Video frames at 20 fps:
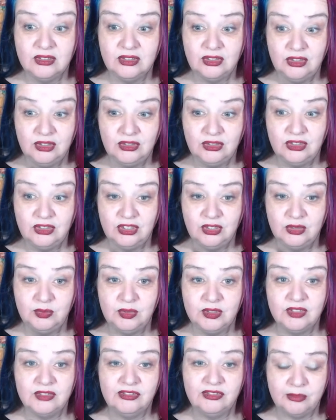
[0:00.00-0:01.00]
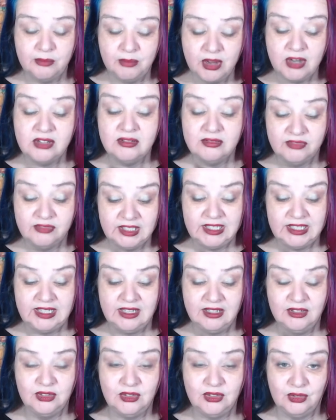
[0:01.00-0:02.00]
YouTubers, for most
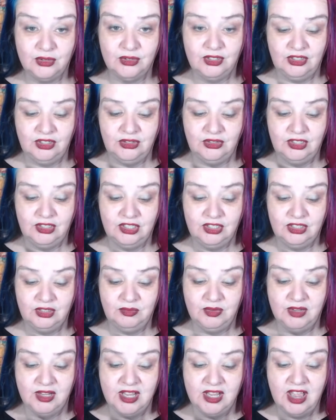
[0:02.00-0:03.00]
videos on YouTube,